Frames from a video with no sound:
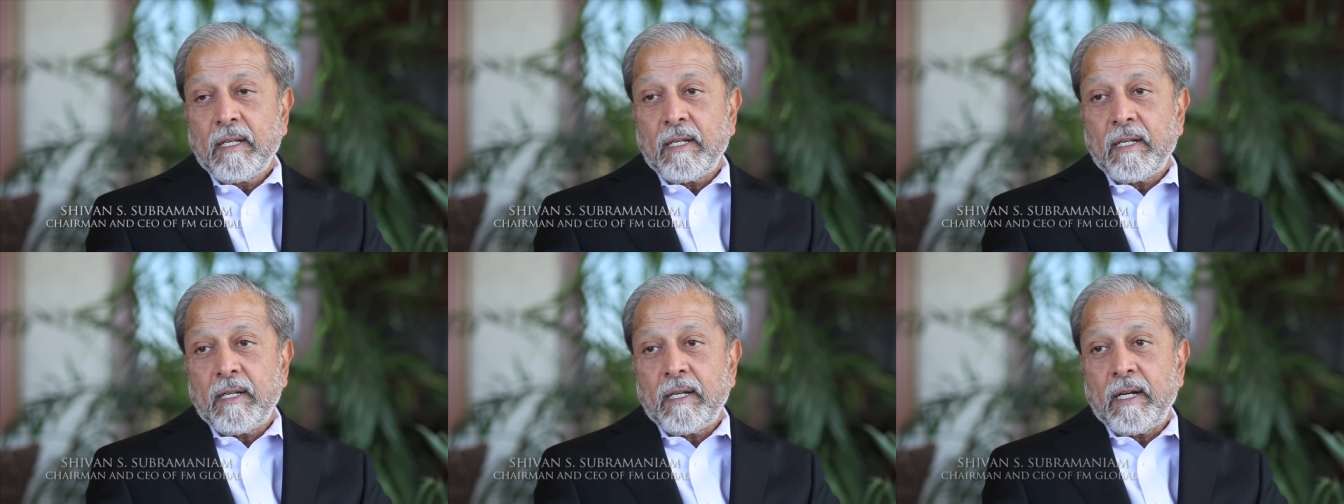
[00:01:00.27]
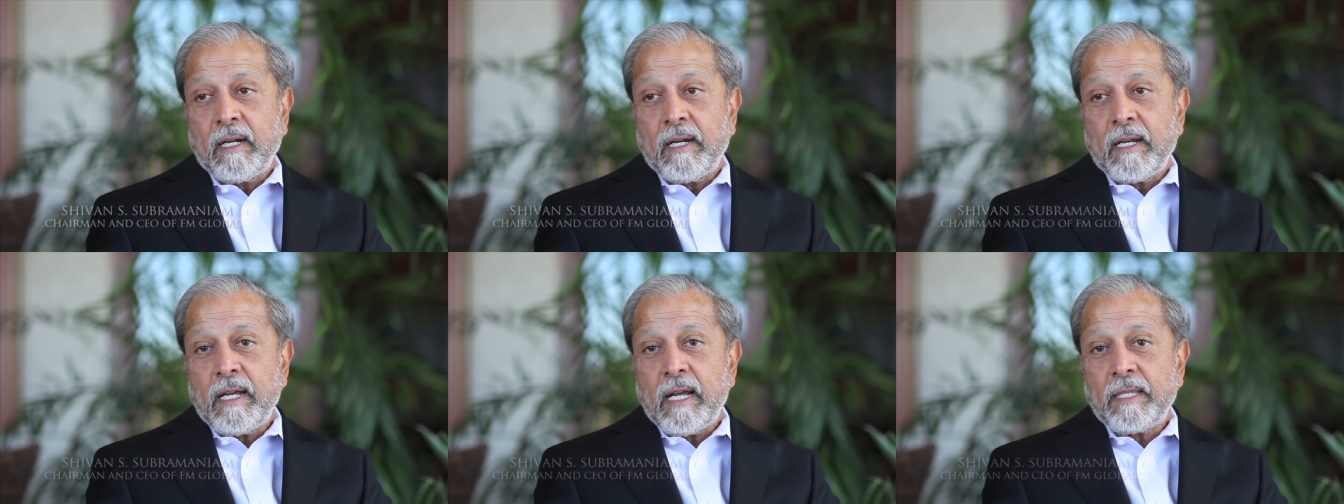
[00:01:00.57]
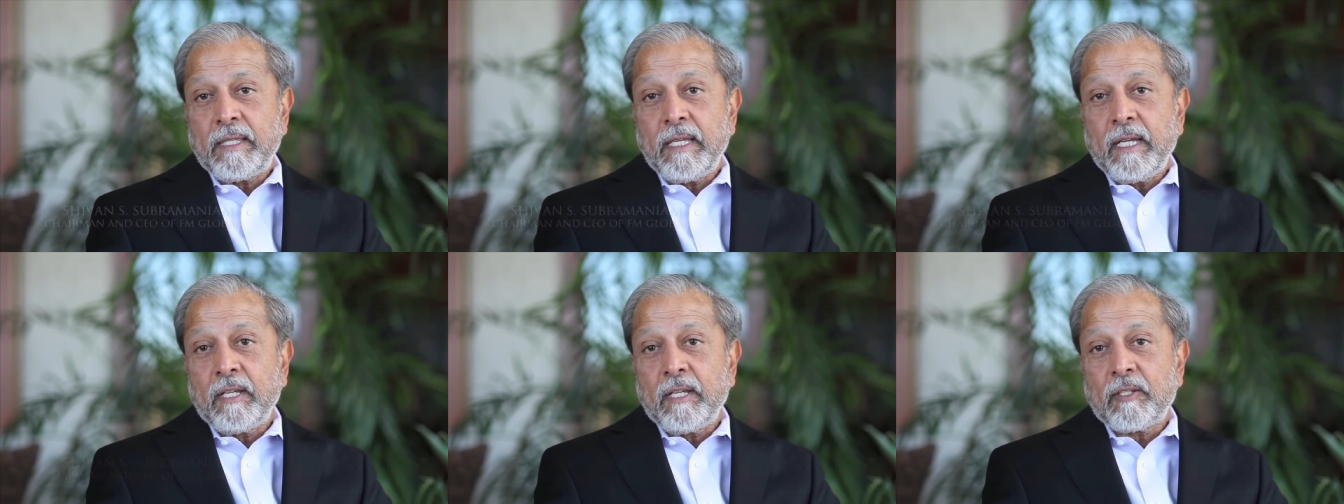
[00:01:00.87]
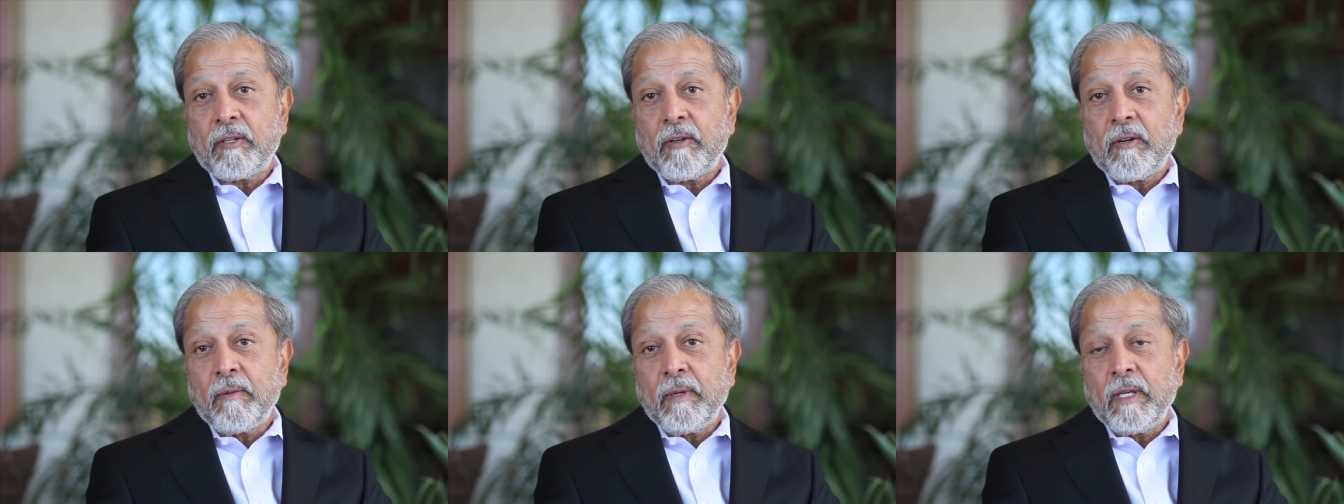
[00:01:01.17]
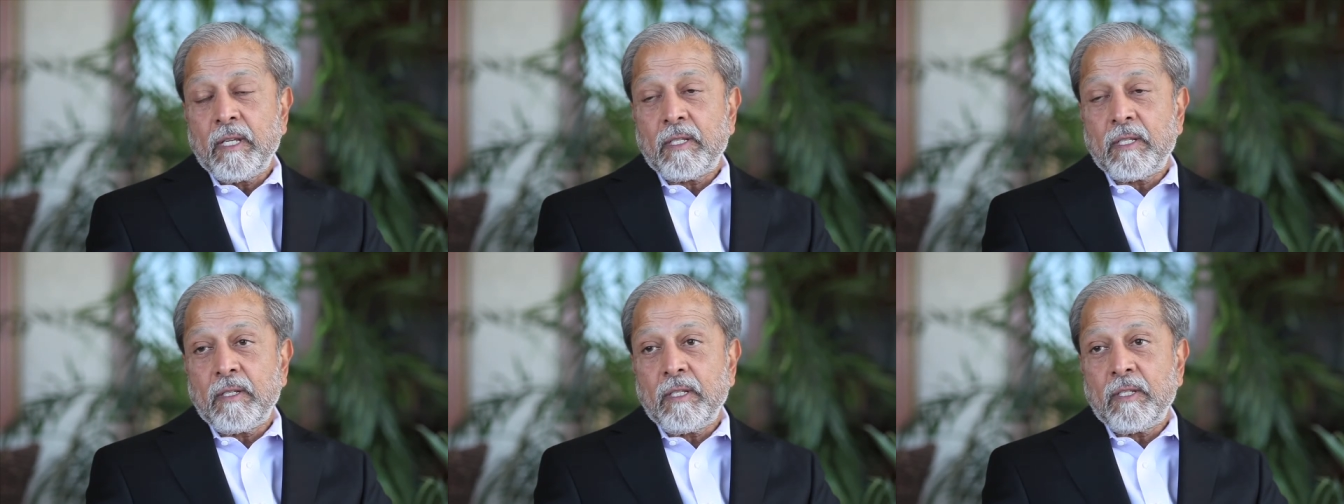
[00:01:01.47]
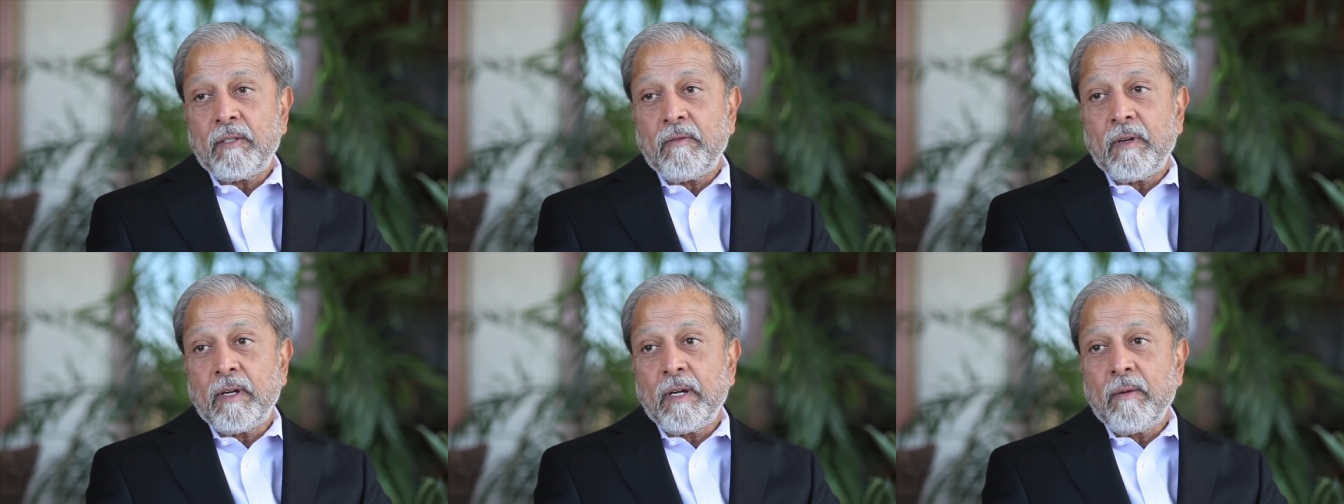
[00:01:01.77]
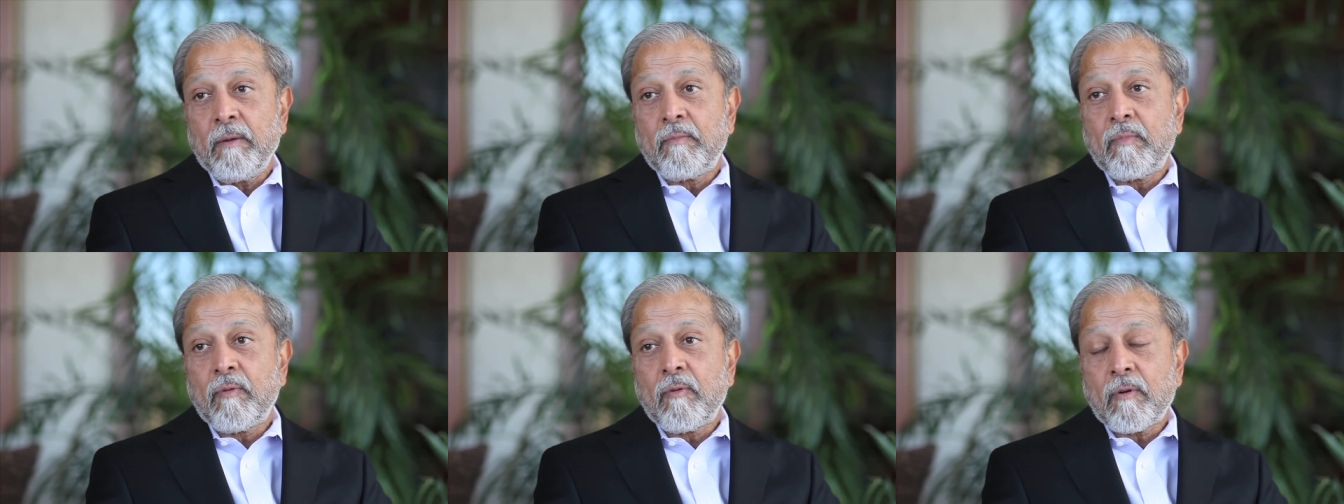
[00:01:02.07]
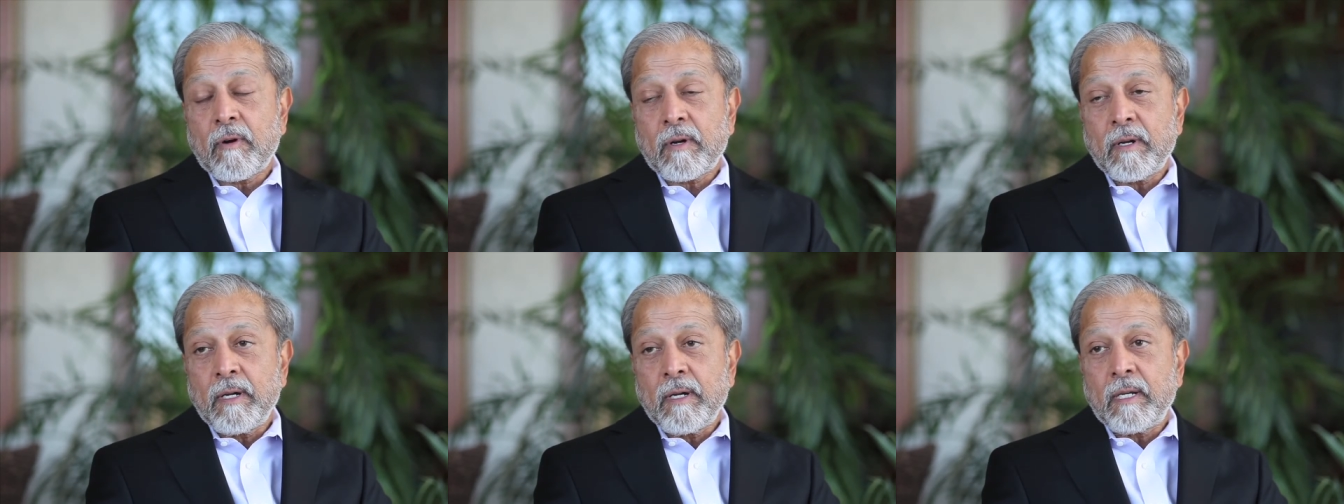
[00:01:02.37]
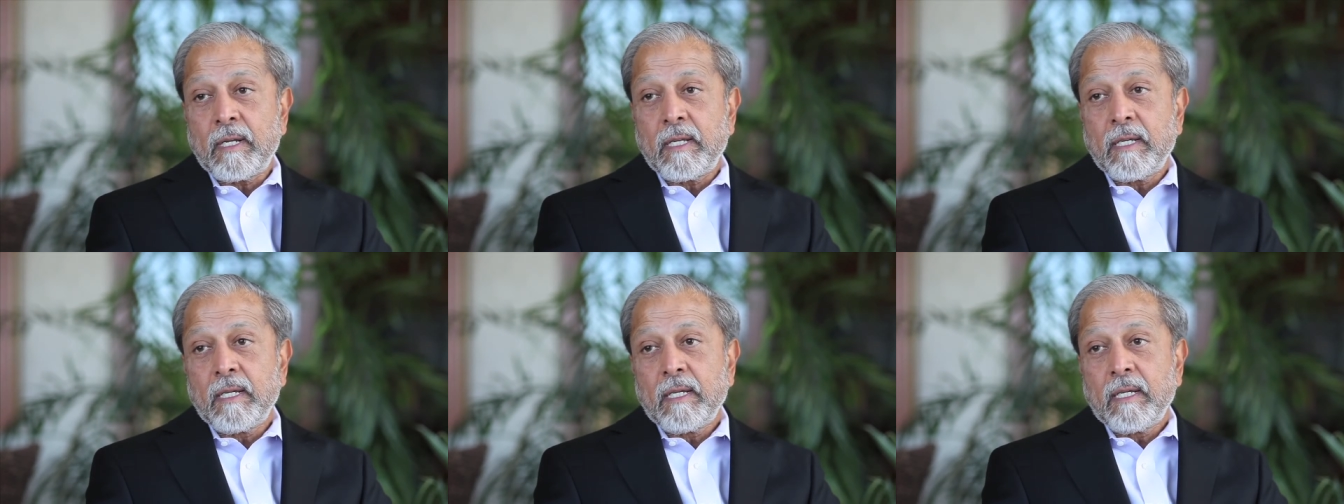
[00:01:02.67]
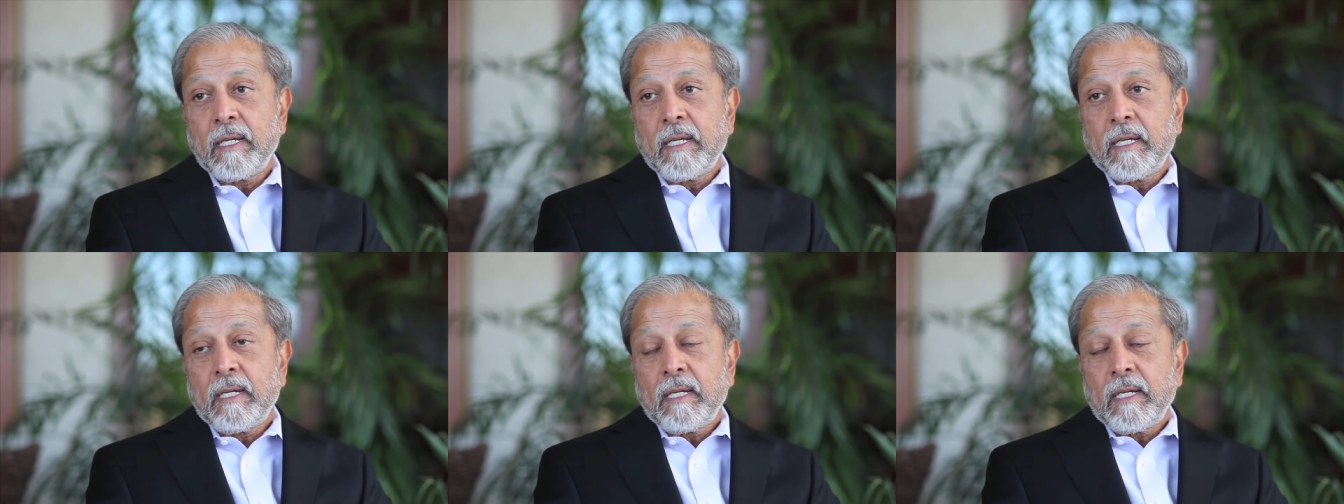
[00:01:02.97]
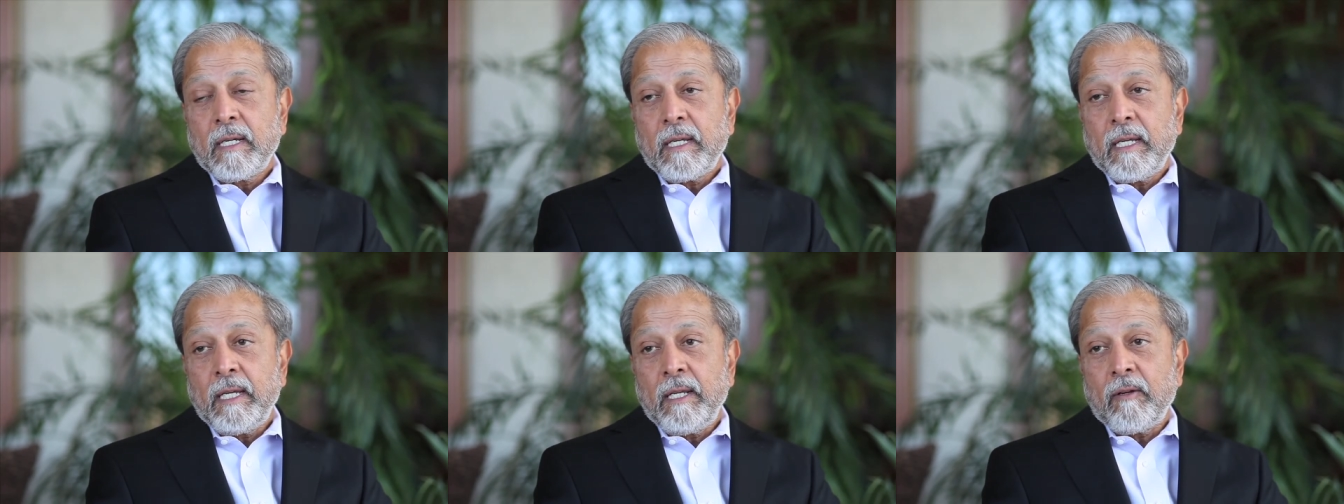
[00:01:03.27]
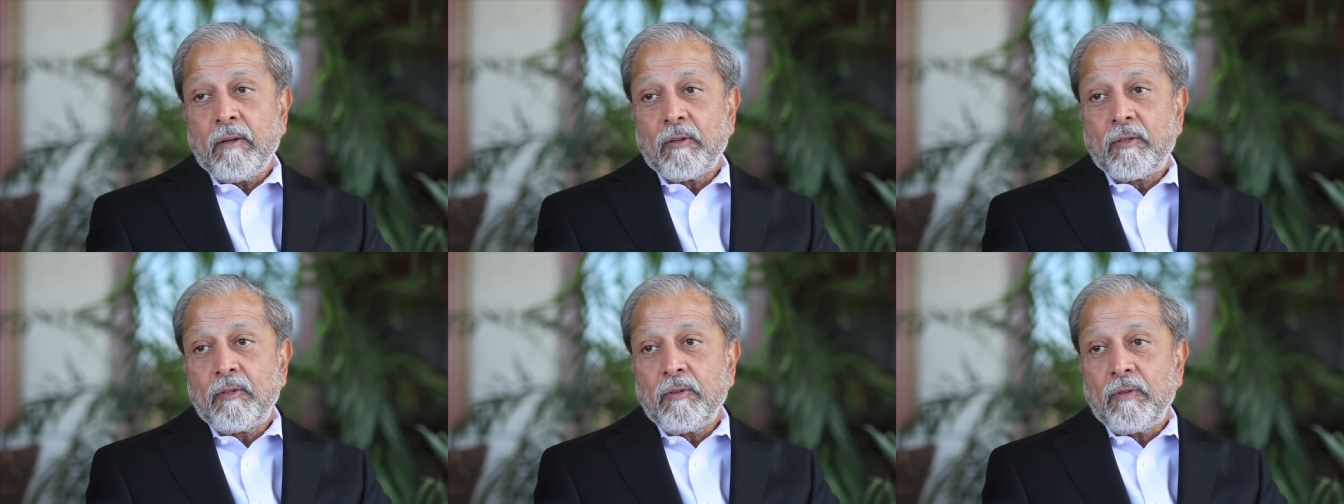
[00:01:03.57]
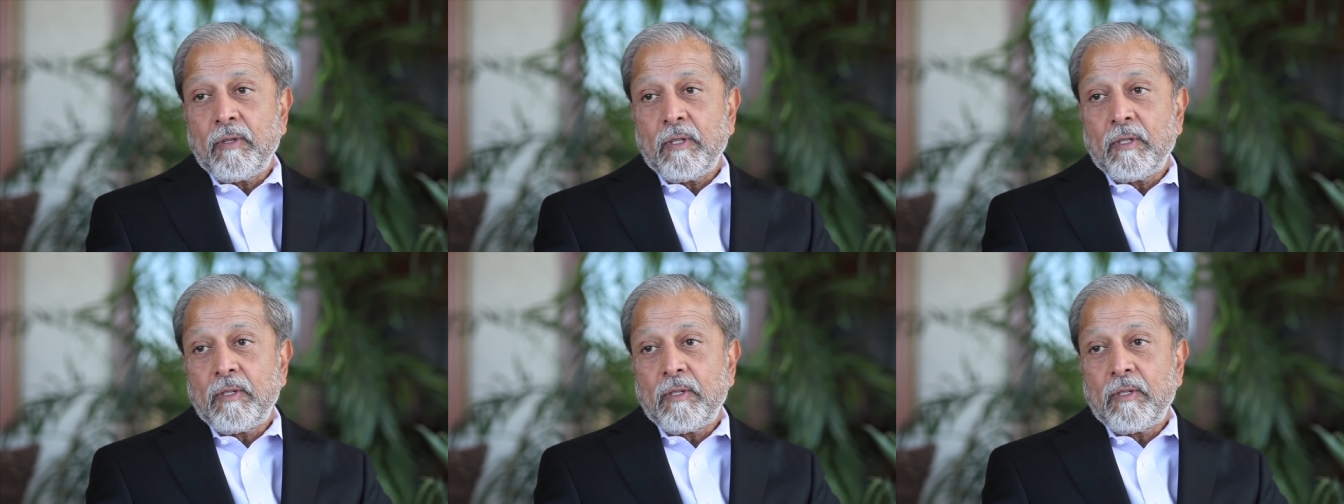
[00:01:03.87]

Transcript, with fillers: Uh, I think it's, going to, it's, it's very important you know, to the,